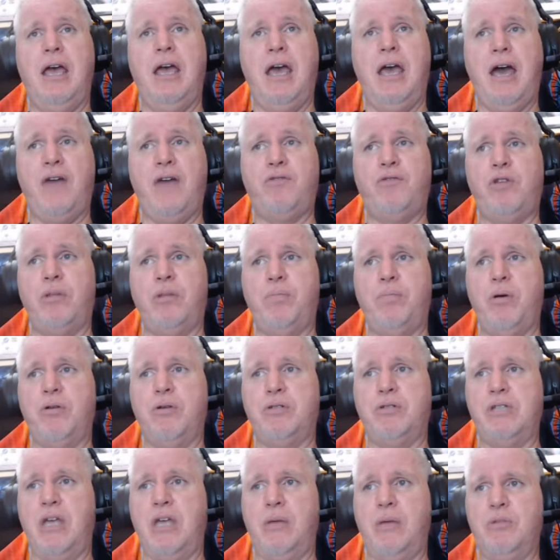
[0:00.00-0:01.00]
after the
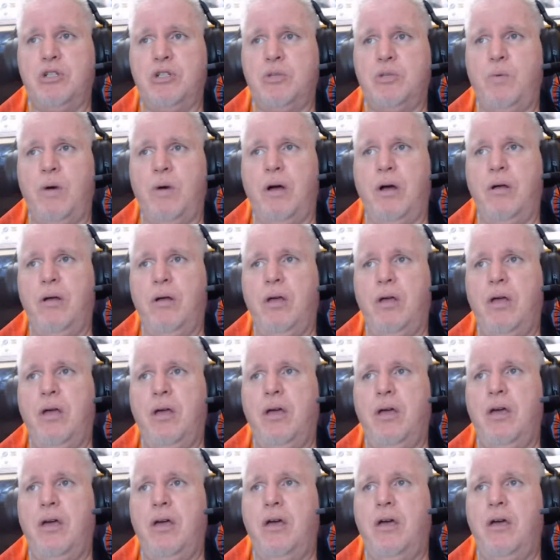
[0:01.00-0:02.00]
post game as well.
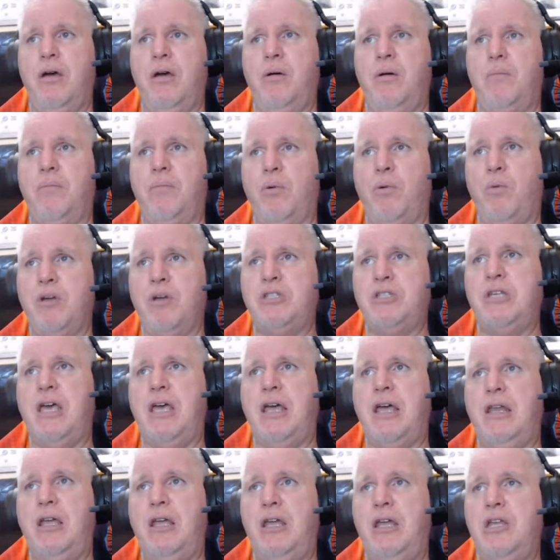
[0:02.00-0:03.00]
But once
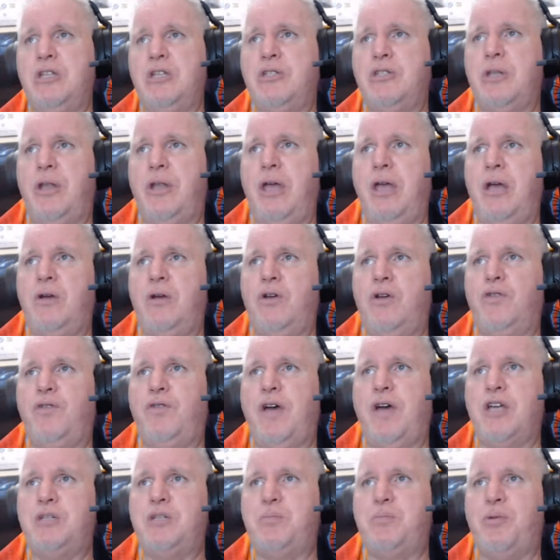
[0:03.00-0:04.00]
again, it is the Lakers
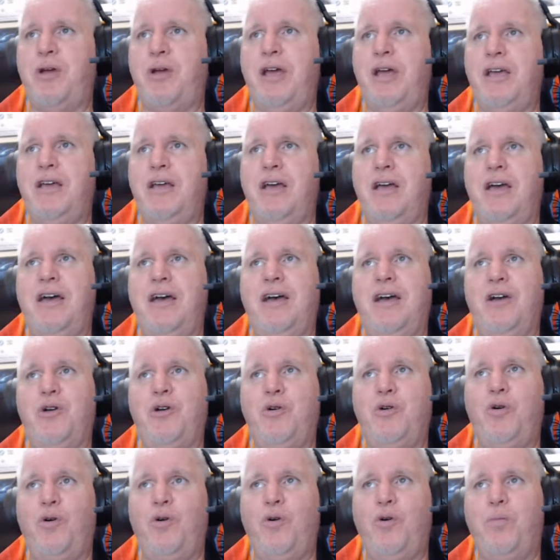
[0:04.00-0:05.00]
Fast Break.
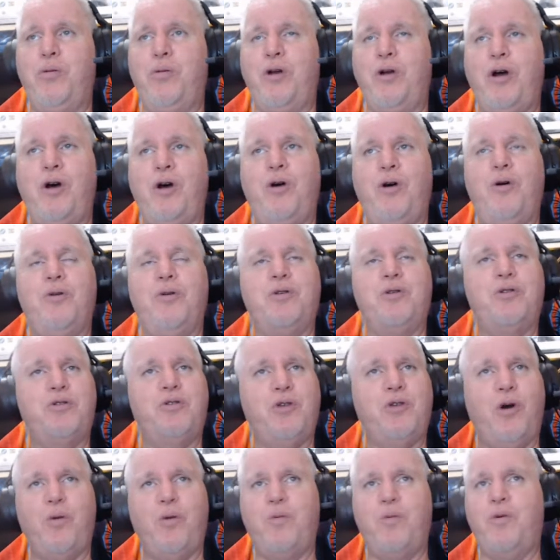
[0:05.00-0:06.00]
Cool, bro.
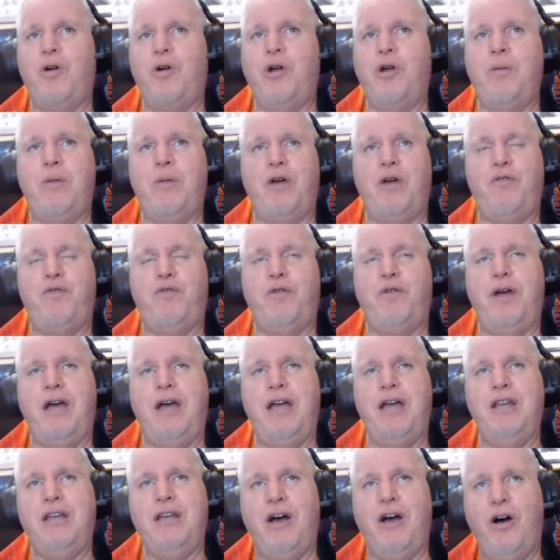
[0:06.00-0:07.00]
Don't worry, my
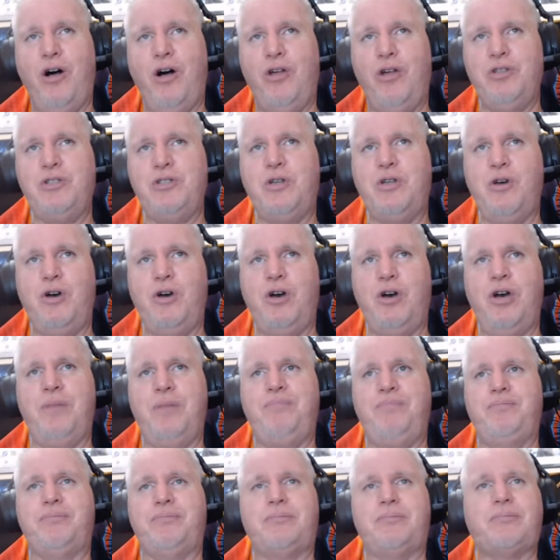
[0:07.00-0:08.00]
friend. All's
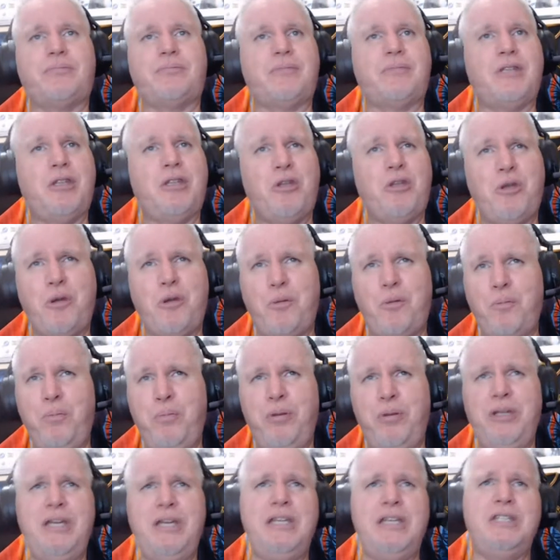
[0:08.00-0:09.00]
good.
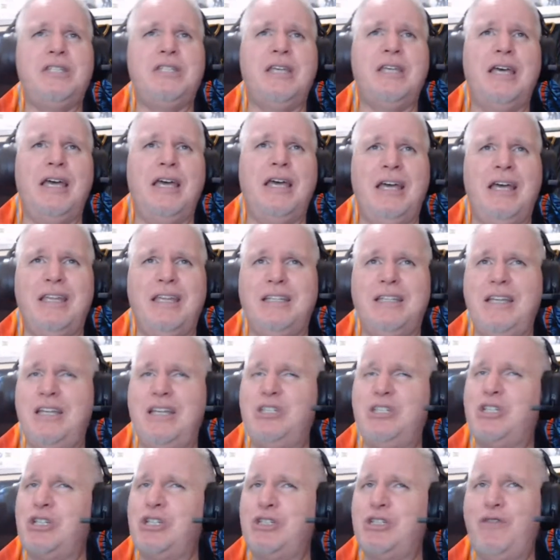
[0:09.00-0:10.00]
Please,
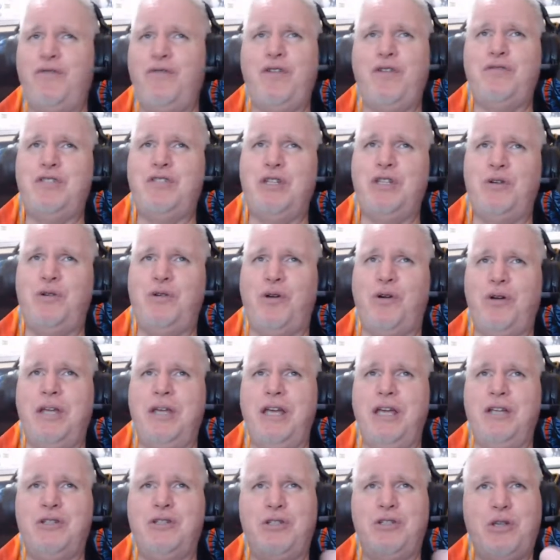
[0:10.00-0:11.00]
he's just a 15-year-old
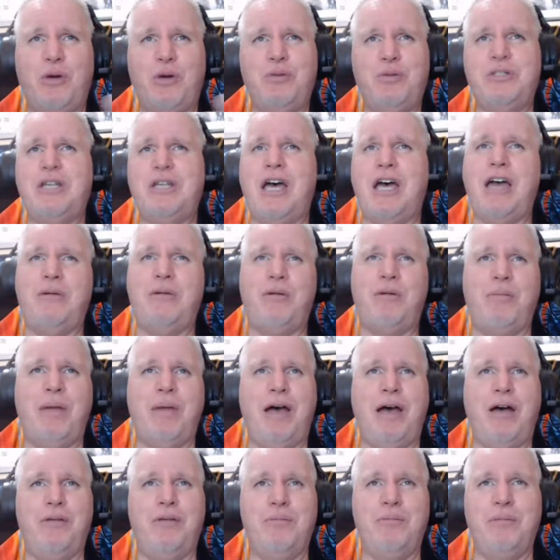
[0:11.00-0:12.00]
kid. Don't time him
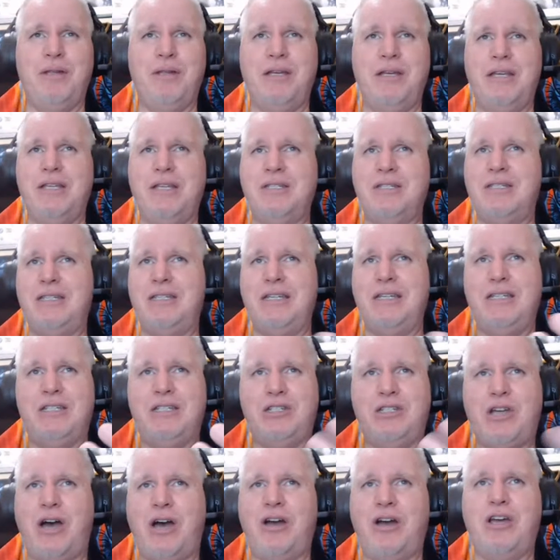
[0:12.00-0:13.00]
out because
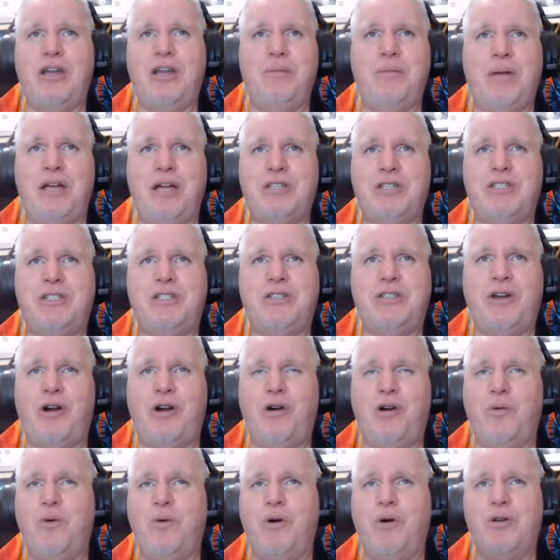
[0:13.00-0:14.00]
he's talking about
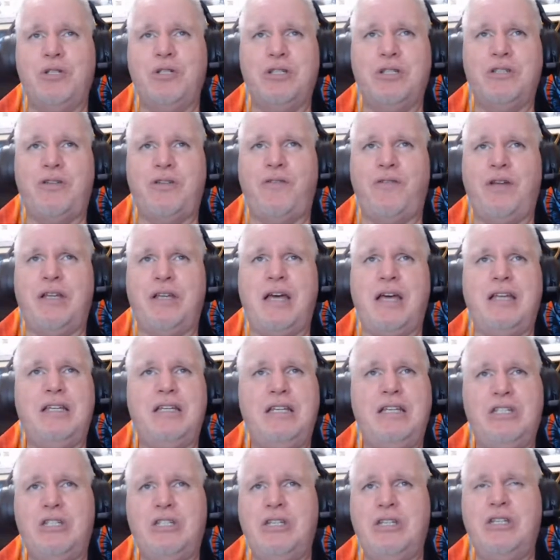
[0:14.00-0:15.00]
Star Wars and stuff like that.
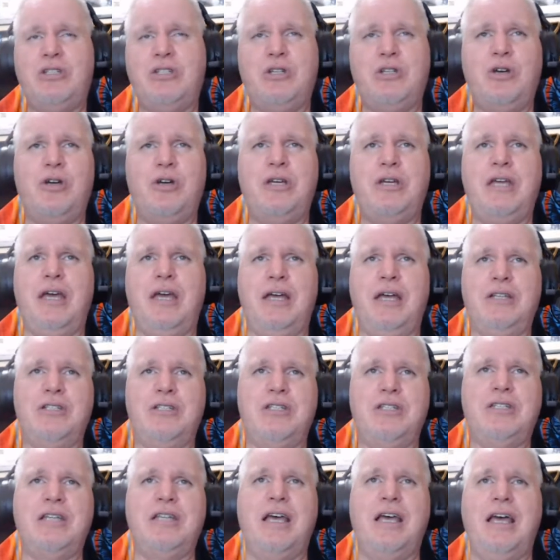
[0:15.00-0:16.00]
He's a good kid.
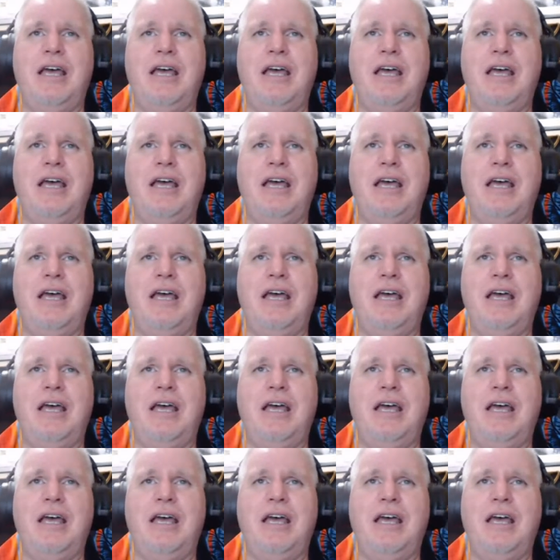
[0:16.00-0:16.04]
Just